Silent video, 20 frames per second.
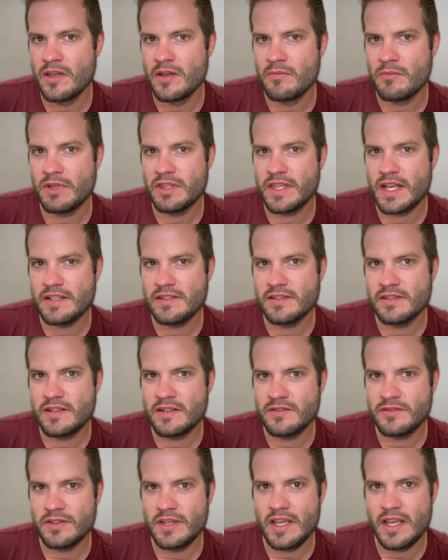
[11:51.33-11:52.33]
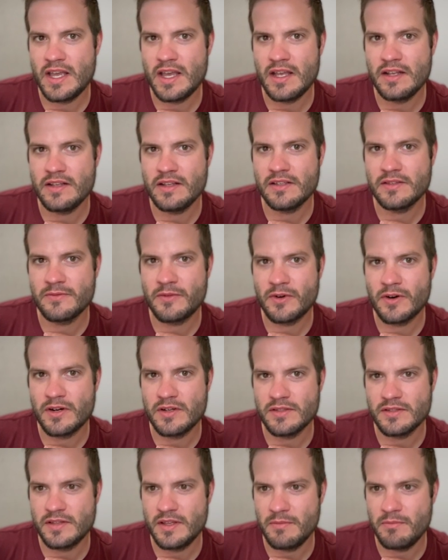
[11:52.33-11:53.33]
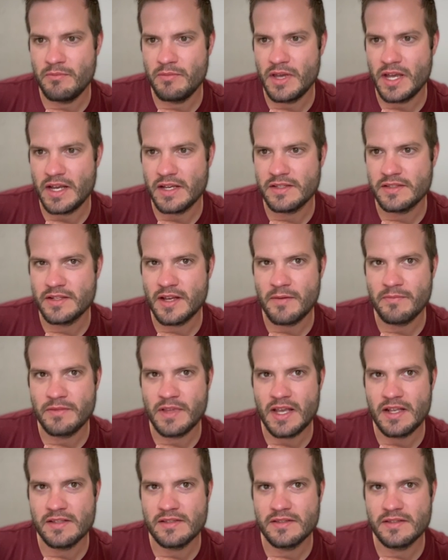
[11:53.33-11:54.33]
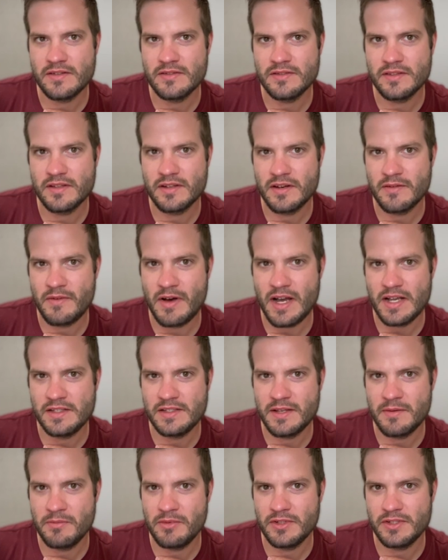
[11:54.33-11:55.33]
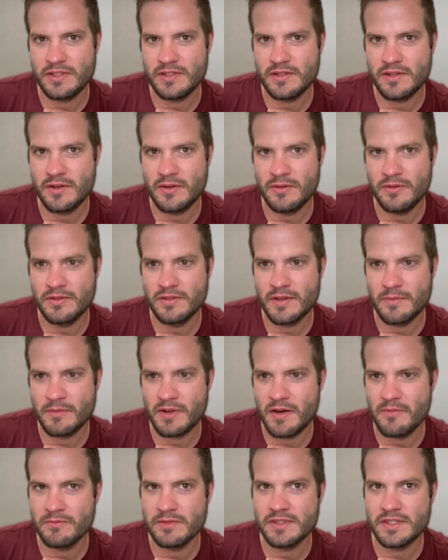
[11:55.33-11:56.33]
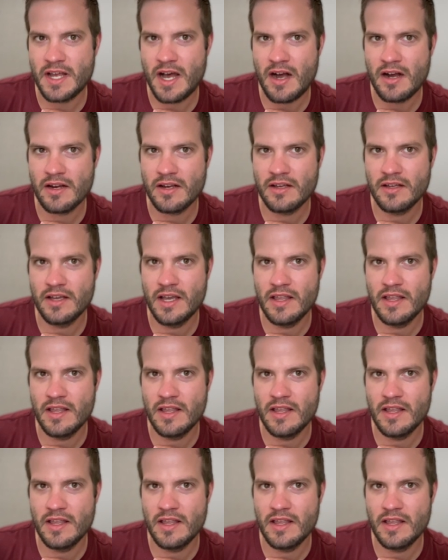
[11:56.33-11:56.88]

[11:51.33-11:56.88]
But that's essentially it as far as the biggest updates. There's the Devise templates too. Some come stock.